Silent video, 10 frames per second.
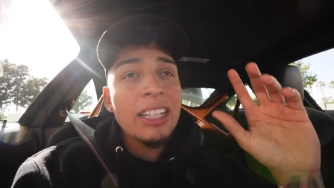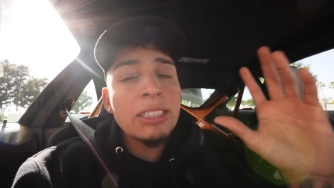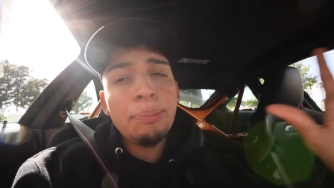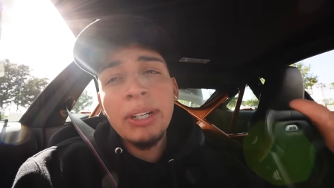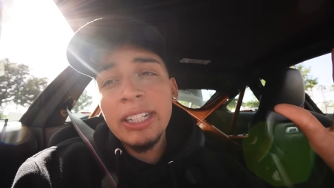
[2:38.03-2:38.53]
it's
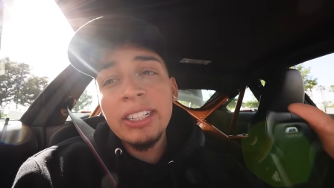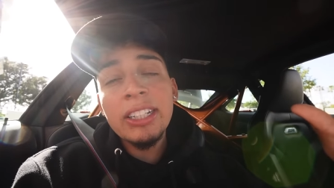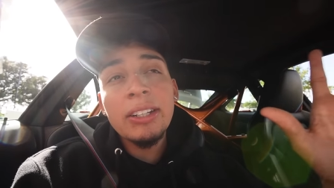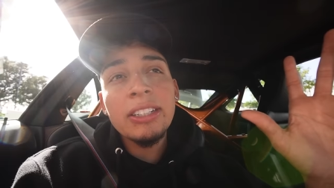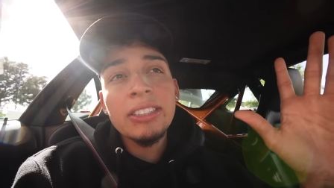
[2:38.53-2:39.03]
a pretty
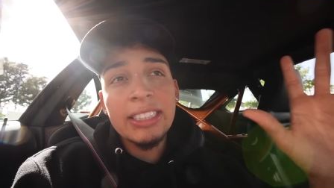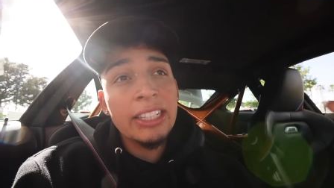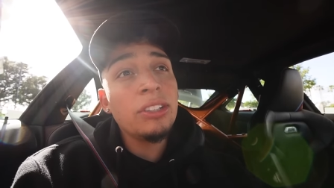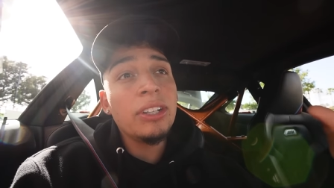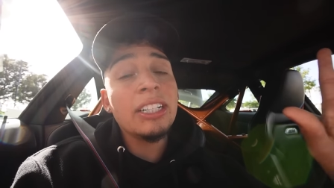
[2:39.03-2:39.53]
good
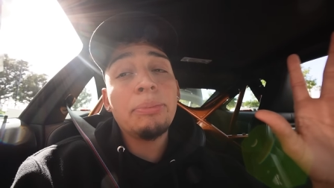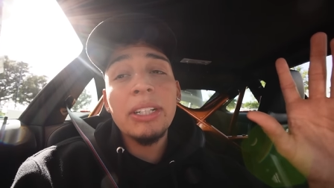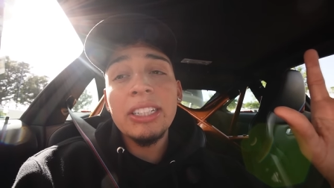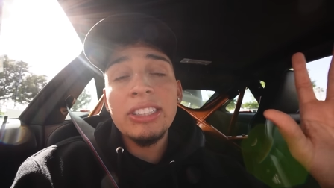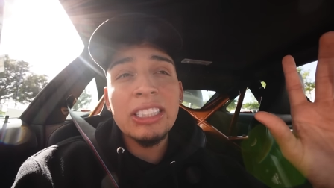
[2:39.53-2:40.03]
deal and a
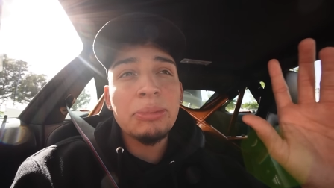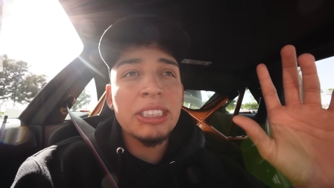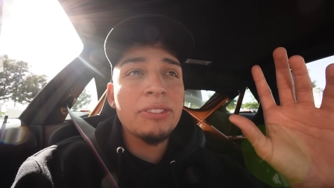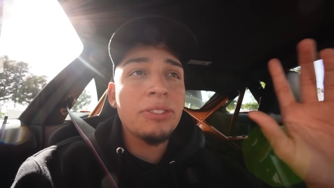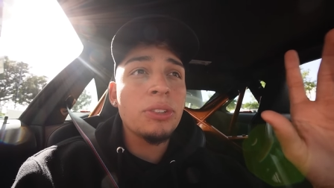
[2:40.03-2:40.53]
pretty good
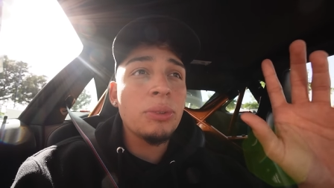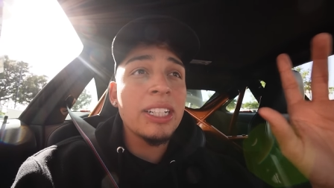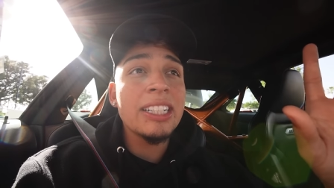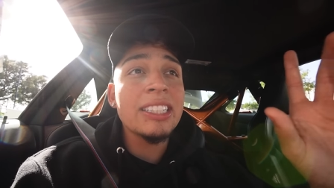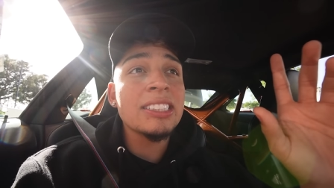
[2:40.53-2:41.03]
transmission for what
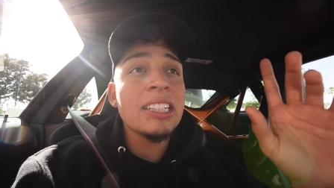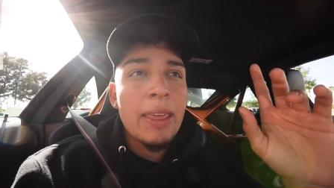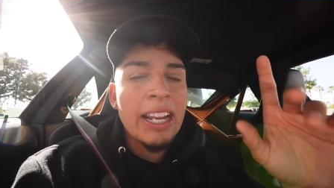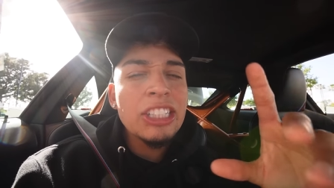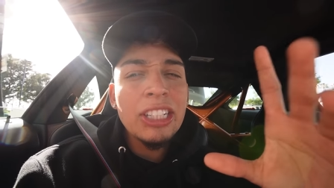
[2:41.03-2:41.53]
it is,
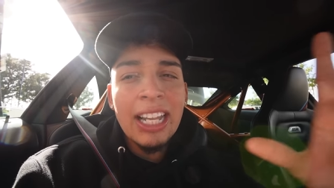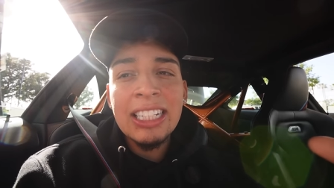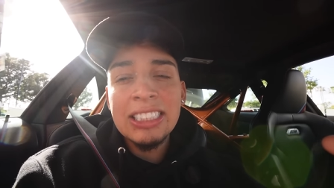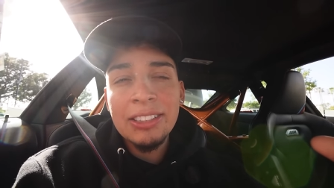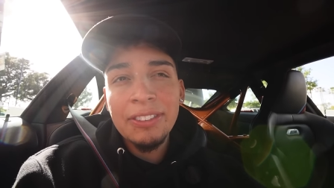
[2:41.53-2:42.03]
and it should
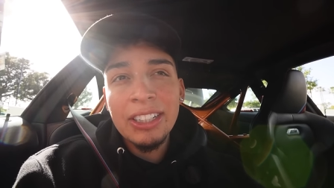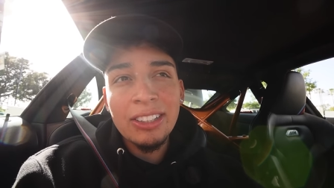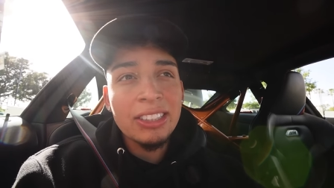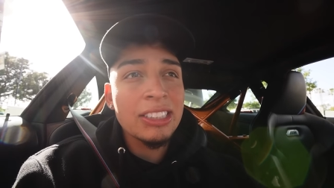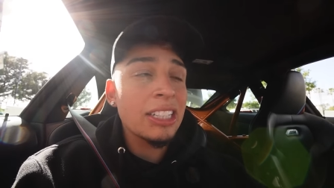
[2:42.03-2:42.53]
last us a very
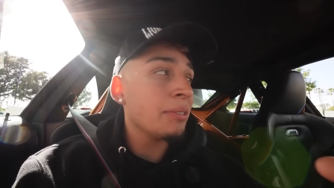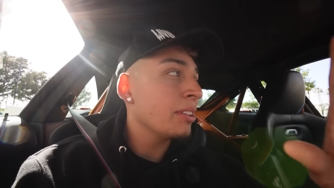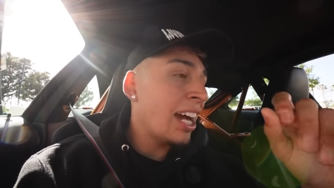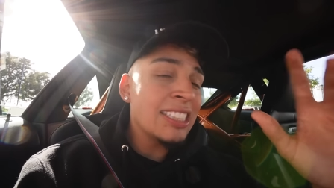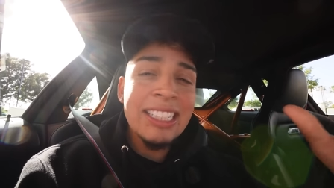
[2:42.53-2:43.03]
long time.
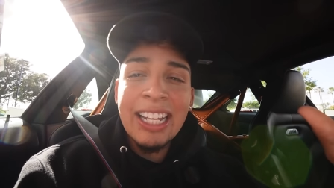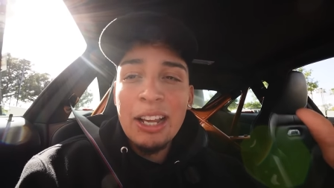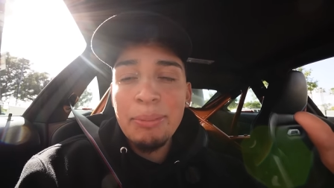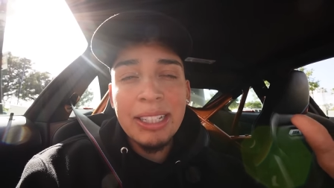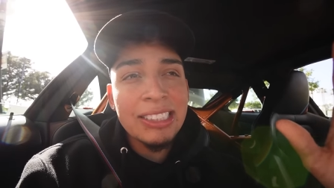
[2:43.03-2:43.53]
I say
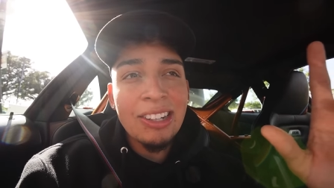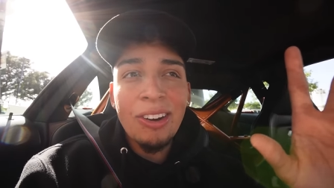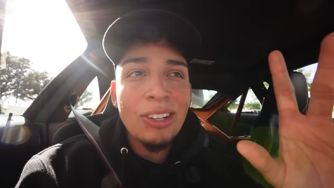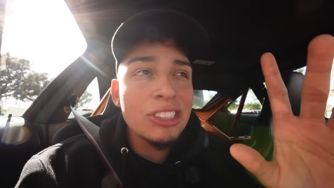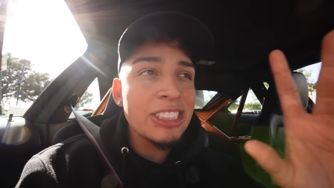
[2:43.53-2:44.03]
that because
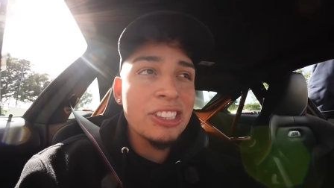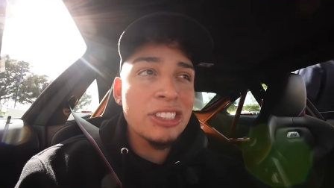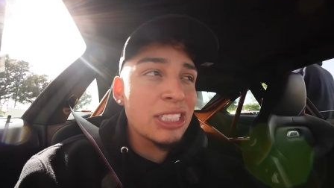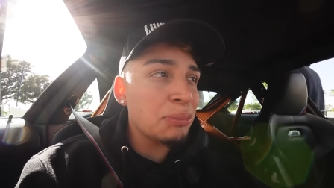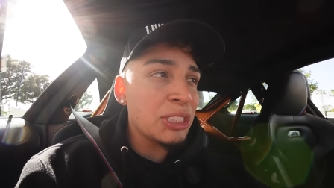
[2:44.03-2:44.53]
all G T R
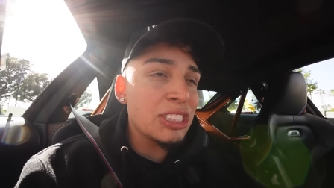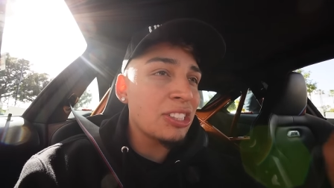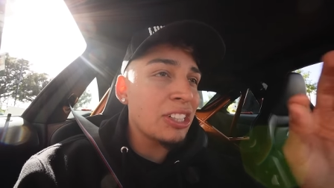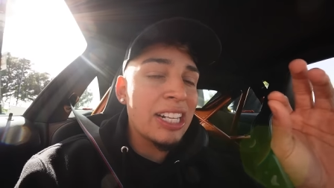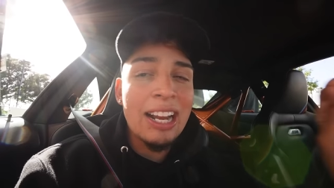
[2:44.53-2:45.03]
transmissions
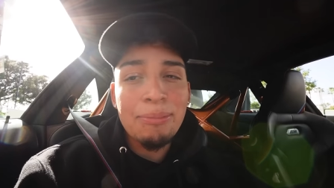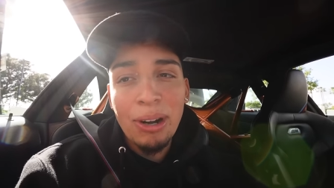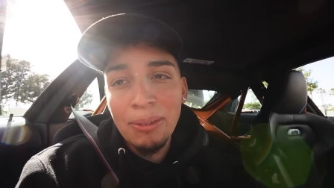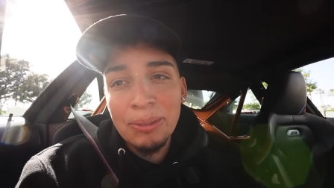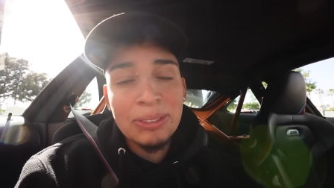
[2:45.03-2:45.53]
are gonna have
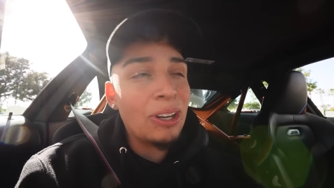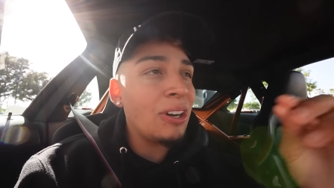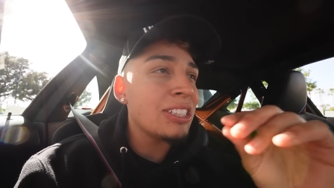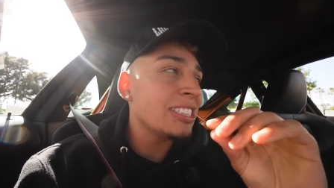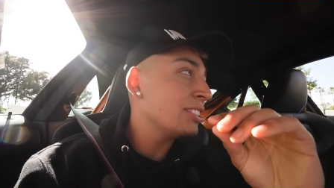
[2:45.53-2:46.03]
problems.
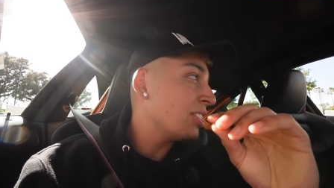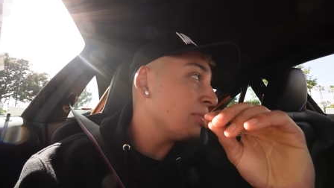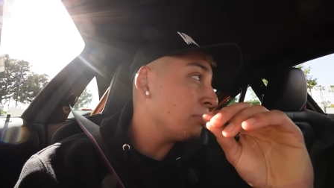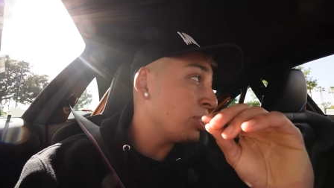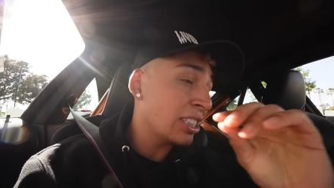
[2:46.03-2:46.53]
All G T R
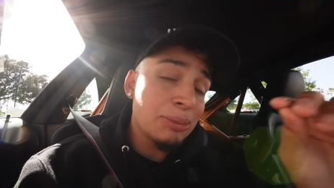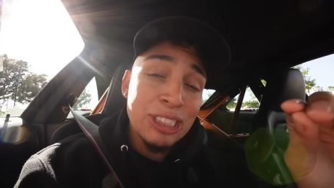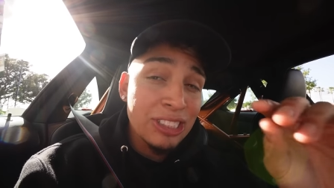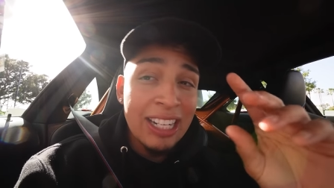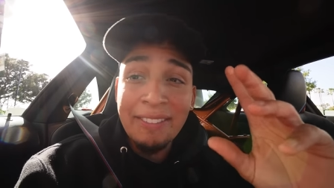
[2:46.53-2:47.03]

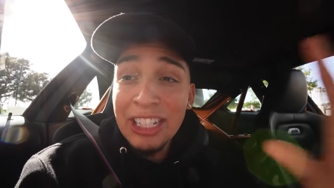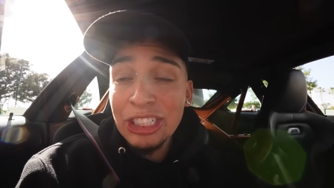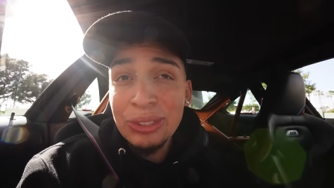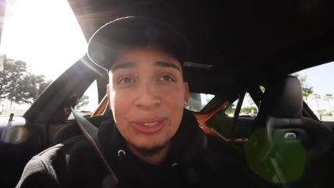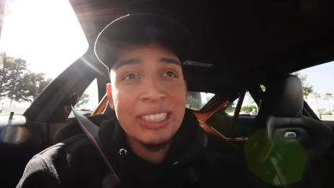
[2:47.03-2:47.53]
transmissions are gonna have
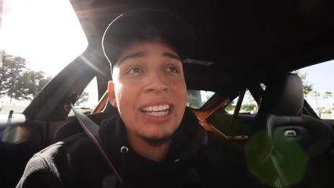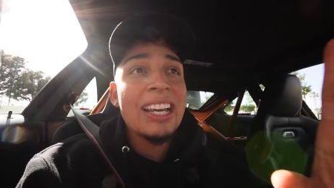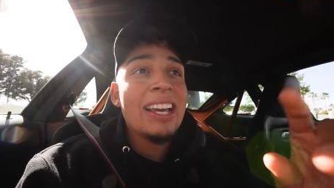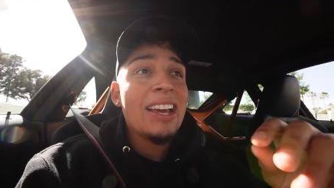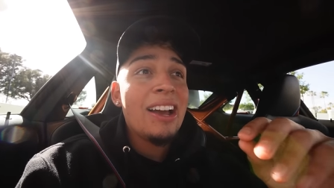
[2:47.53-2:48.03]
issues
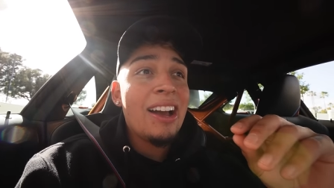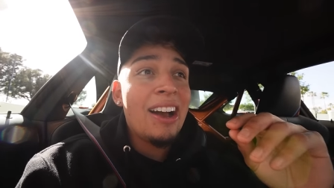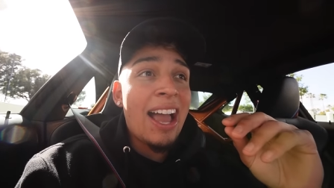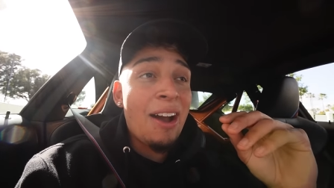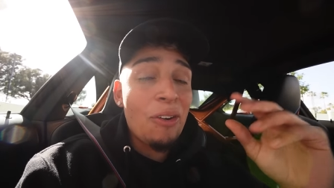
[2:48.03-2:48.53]

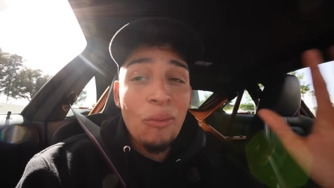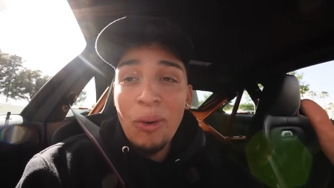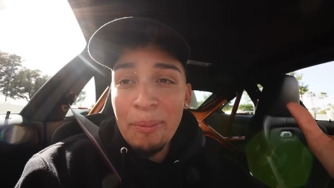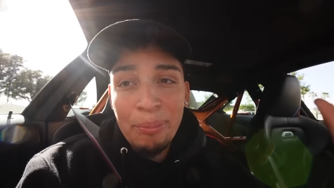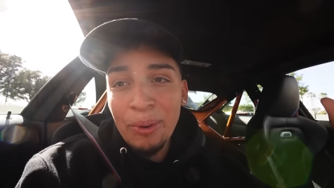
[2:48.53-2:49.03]
at
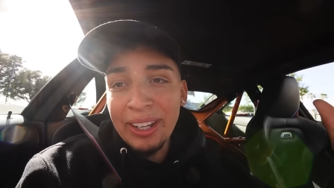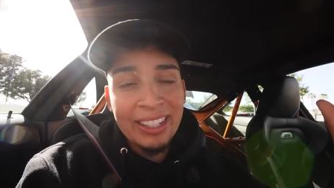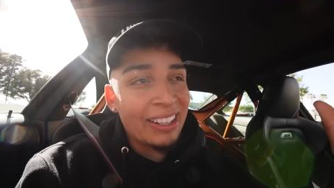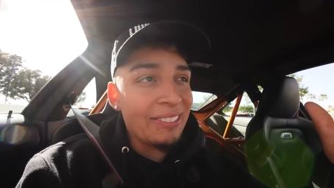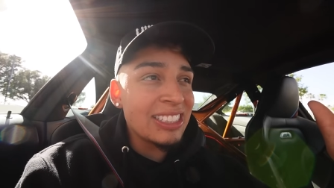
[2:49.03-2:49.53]
one
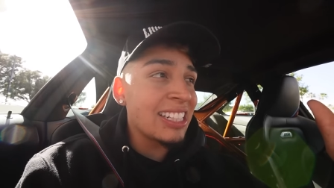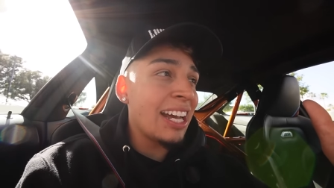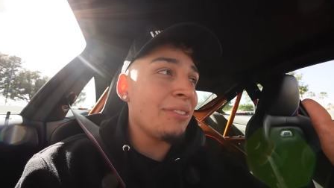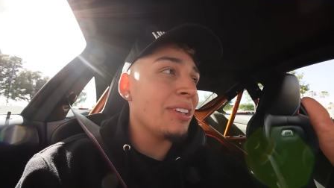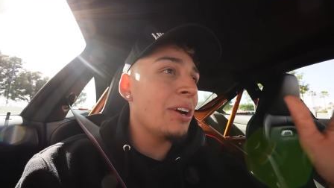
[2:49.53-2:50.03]
point of its
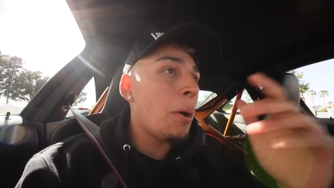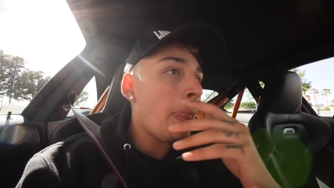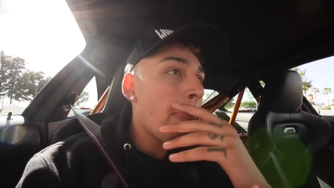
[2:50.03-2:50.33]
life, you know?